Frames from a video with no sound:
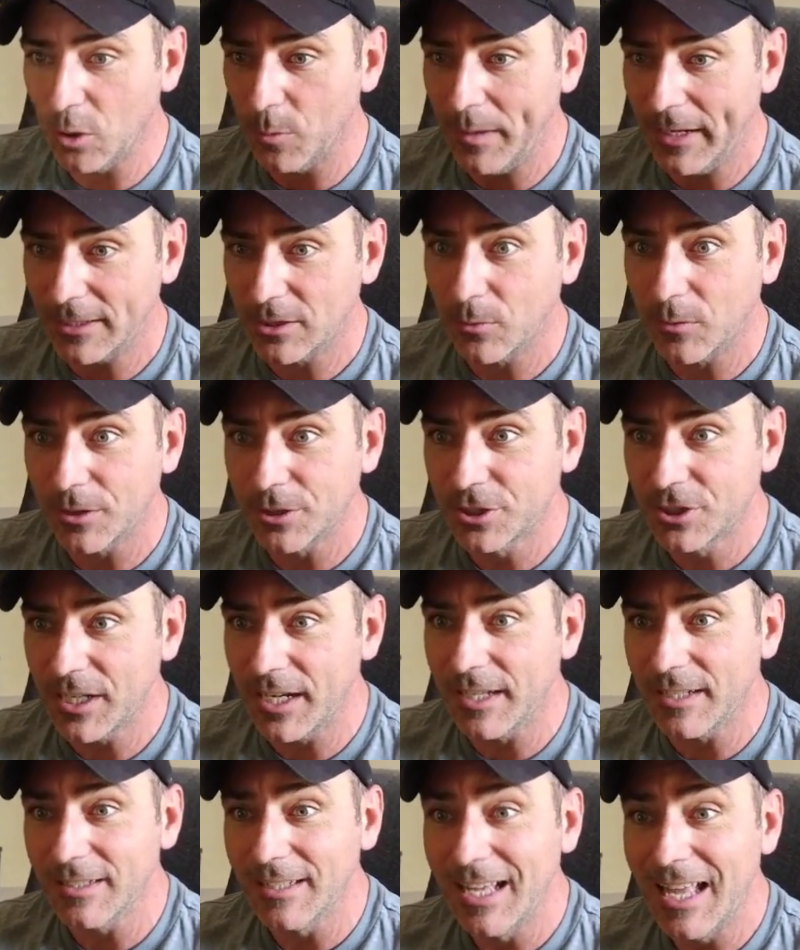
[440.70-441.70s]
we go back to our
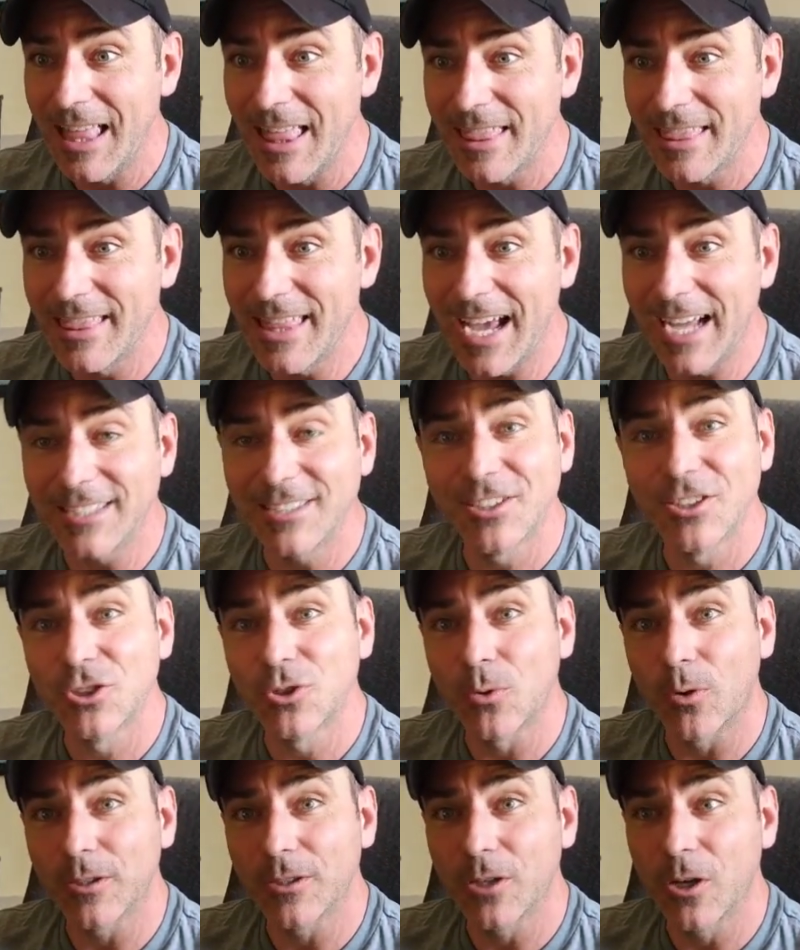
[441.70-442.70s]
shell, that's the
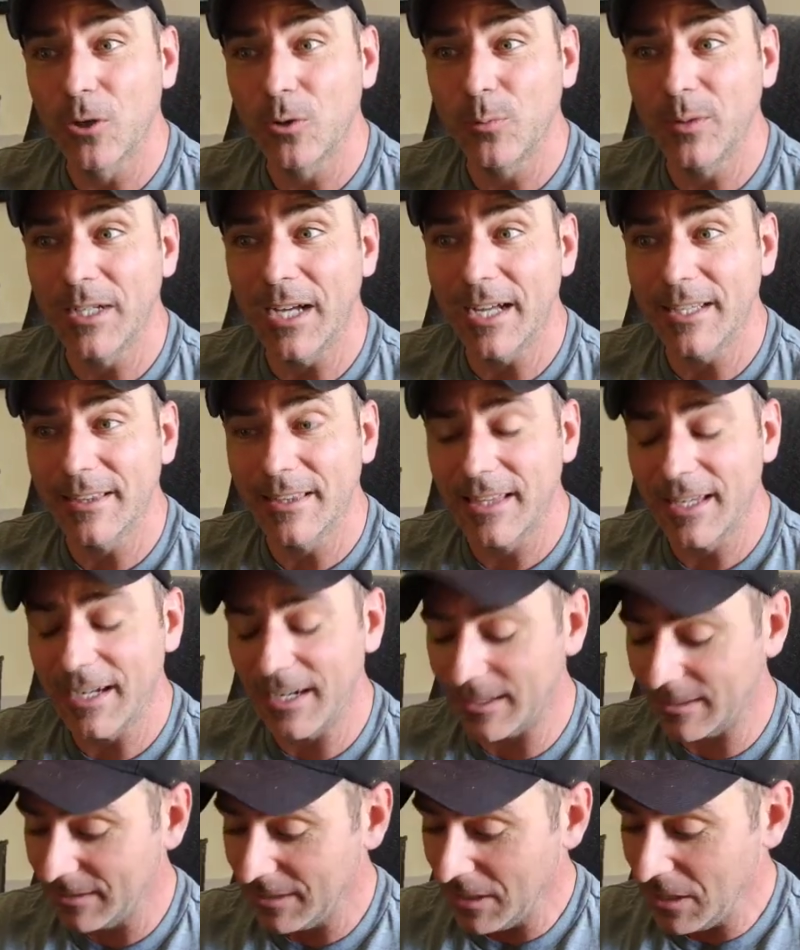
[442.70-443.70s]
shortcode we got
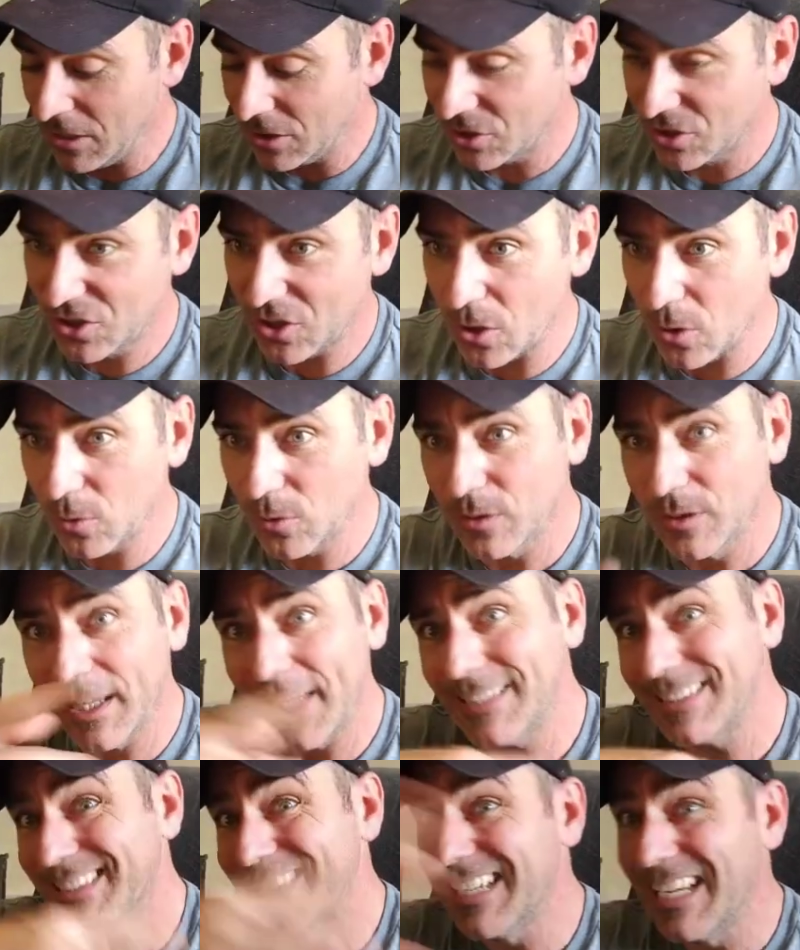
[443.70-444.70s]
there. So
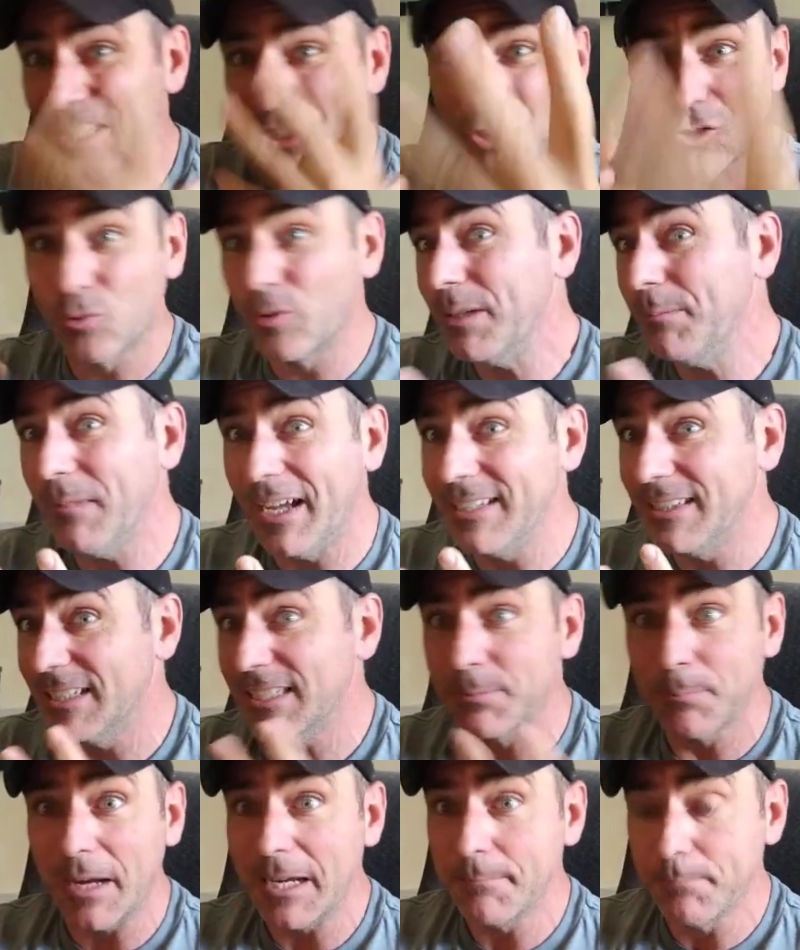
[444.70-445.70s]
let's streamline
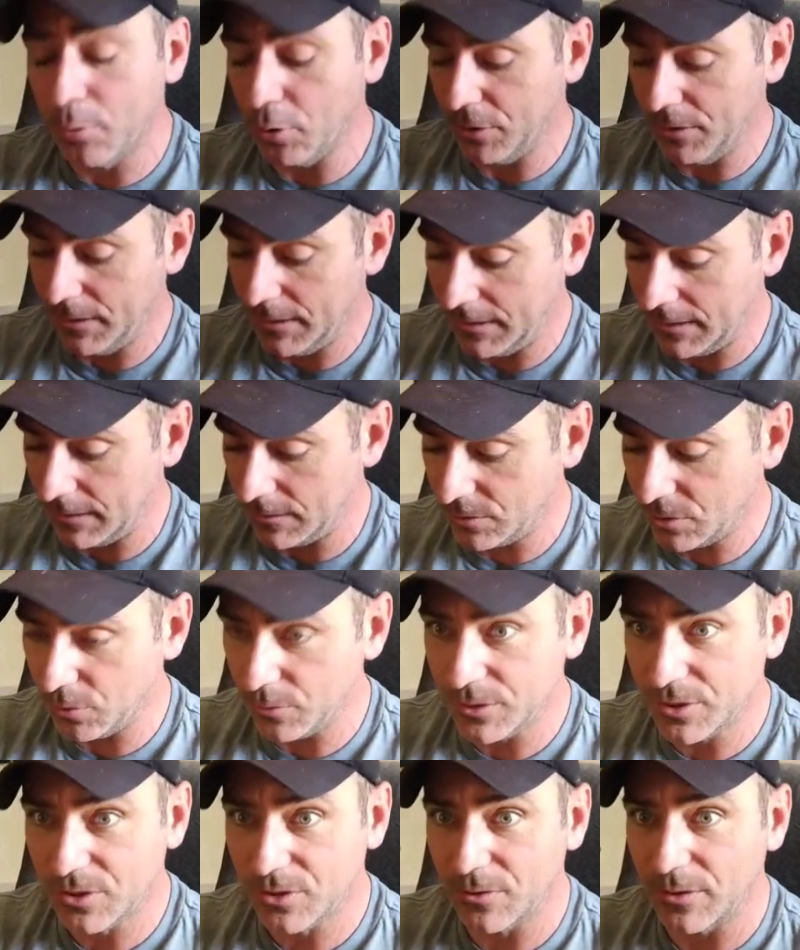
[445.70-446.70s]
this by putting it
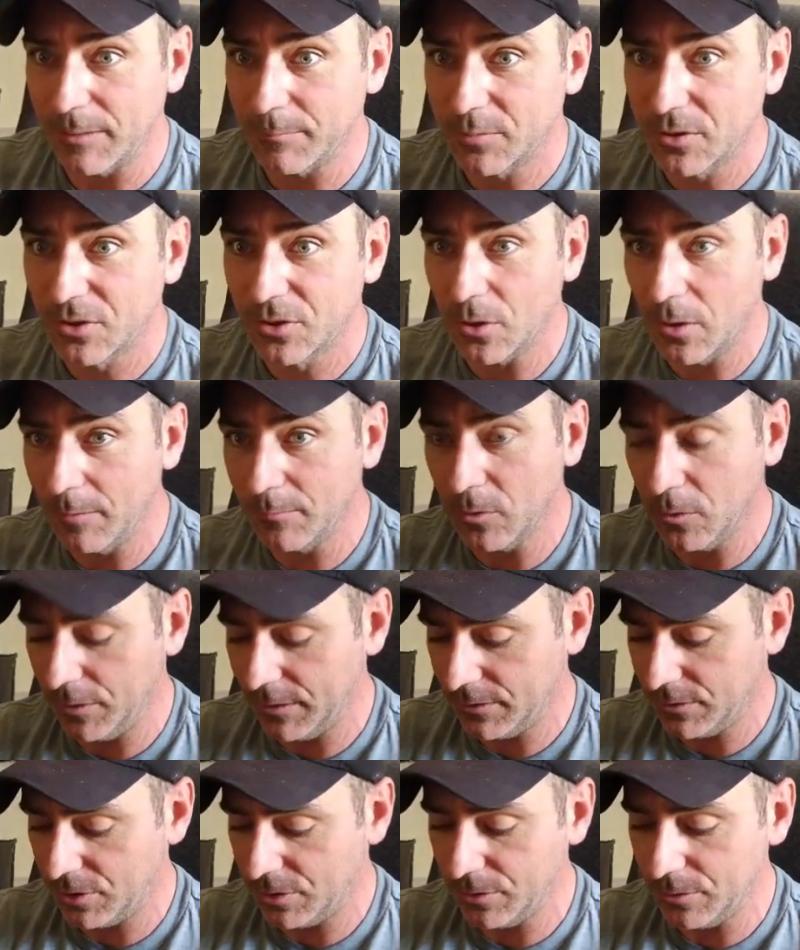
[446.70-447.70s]
into a script. So I'm
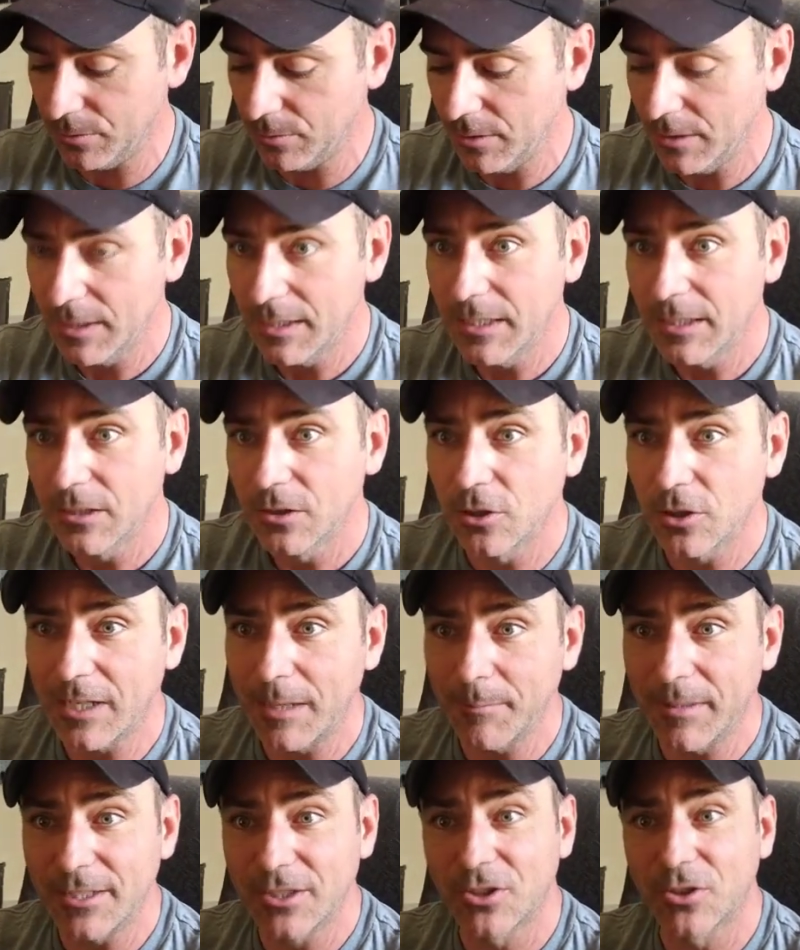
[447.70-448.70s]
going to look
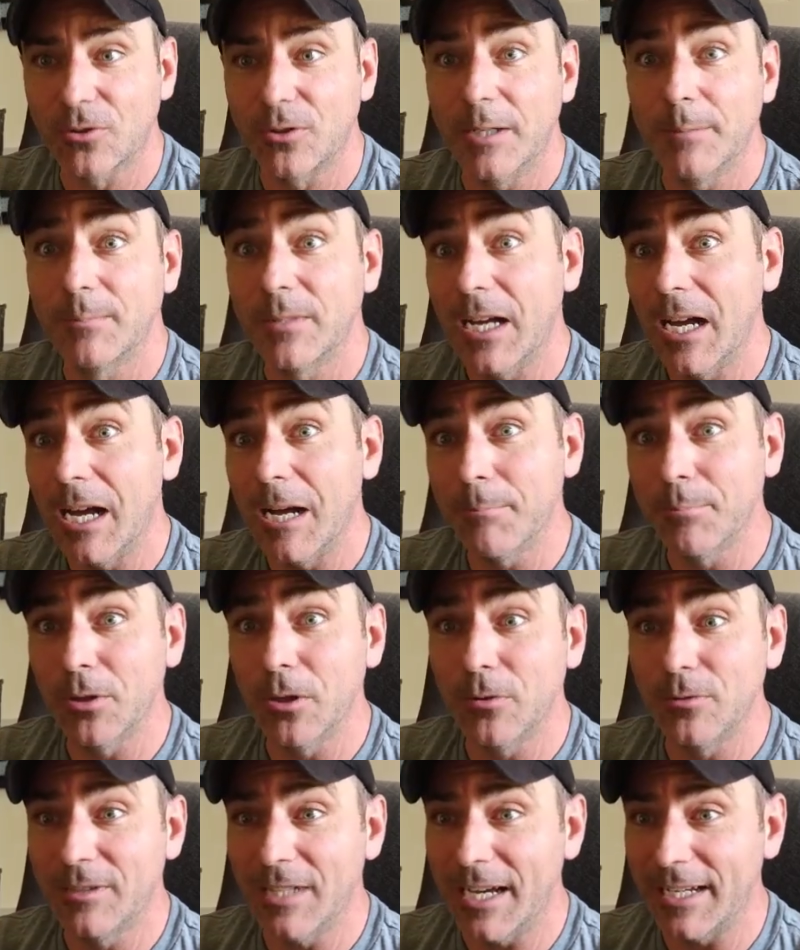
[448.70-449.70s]
at my script,
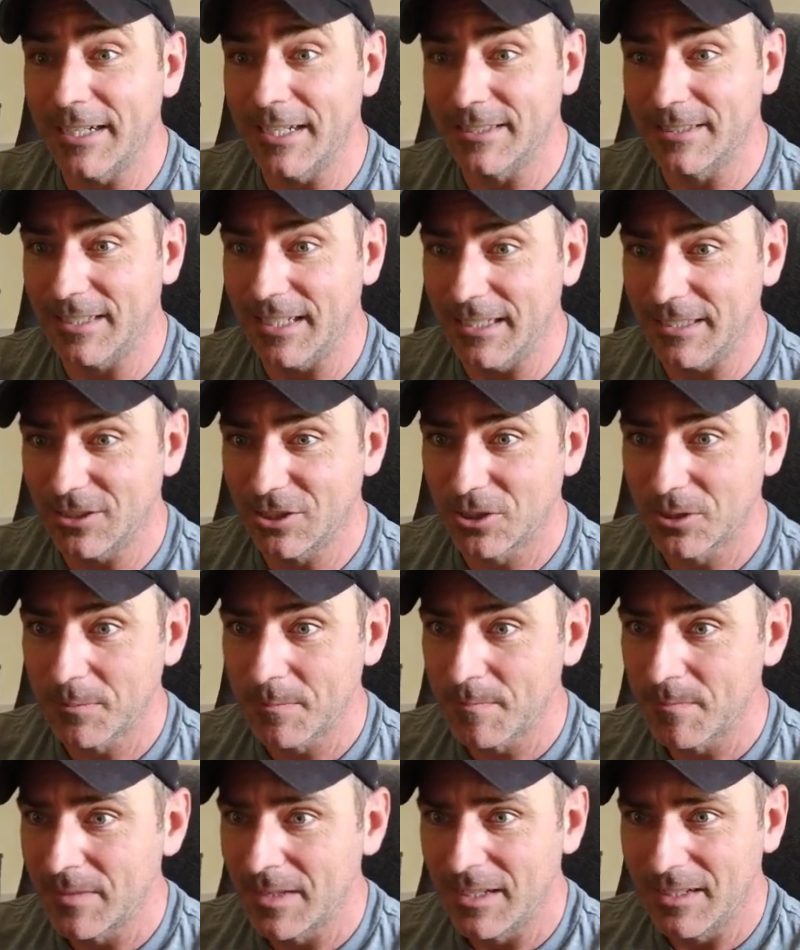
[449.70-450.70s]
upload dot S H.
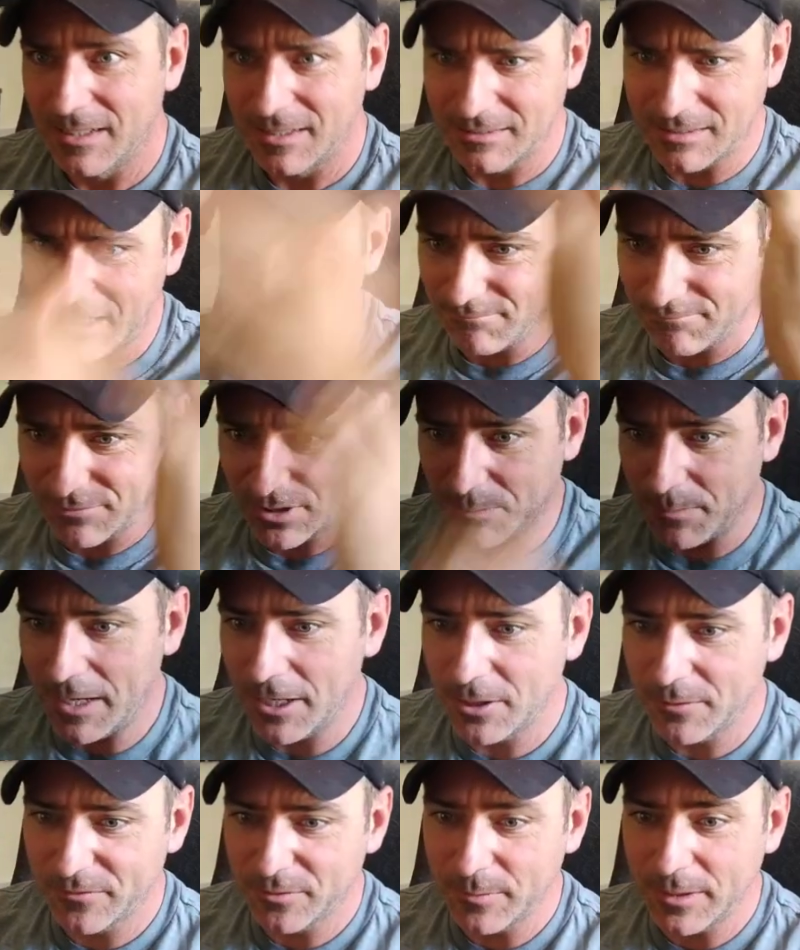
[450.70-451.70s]
Got some
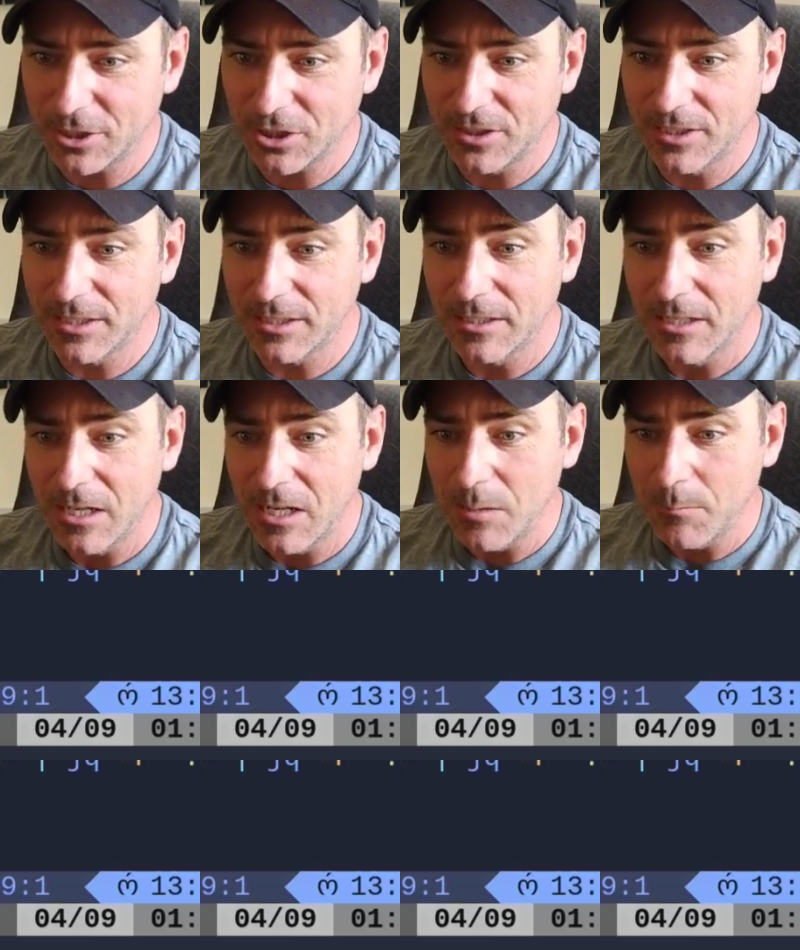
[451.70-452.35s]
header information here,